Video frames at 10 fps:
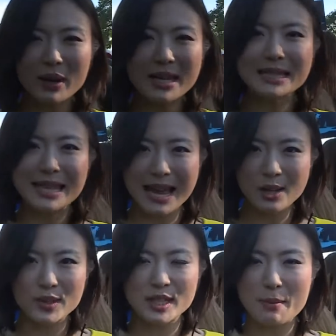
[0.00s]
raised
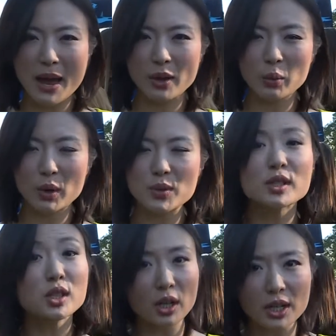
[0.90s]
doubts about the
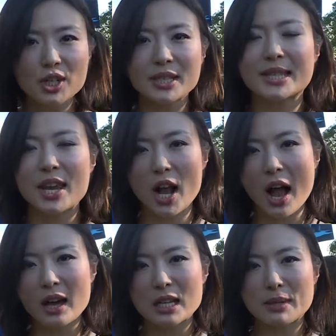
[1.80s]
world's largest
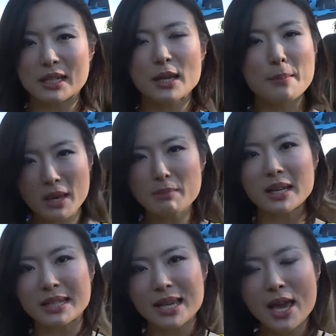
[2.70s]
economic
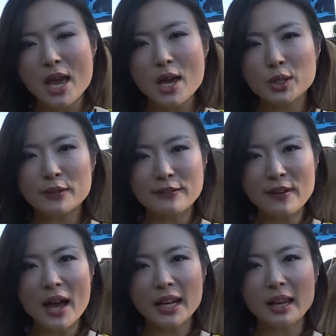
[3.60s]
commitment to
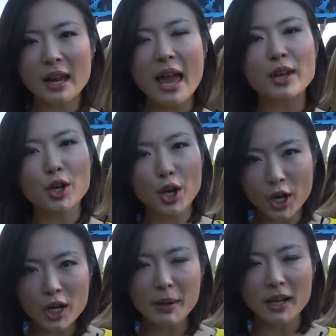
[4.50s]
fighting and
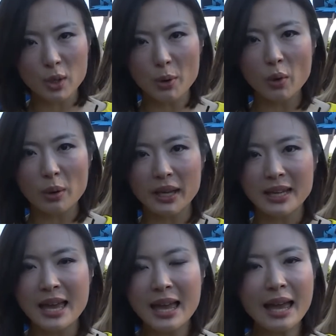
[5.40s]
curbing global
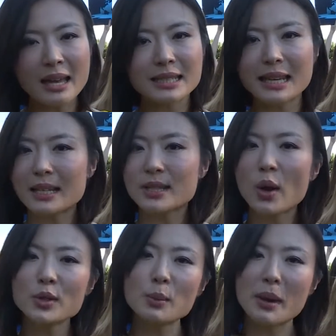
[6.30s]
warming, and it has
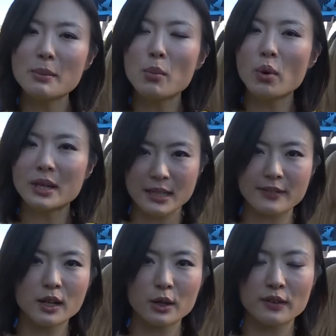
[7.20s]
also made more
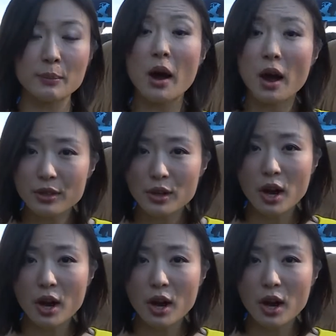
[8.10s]
difficult for other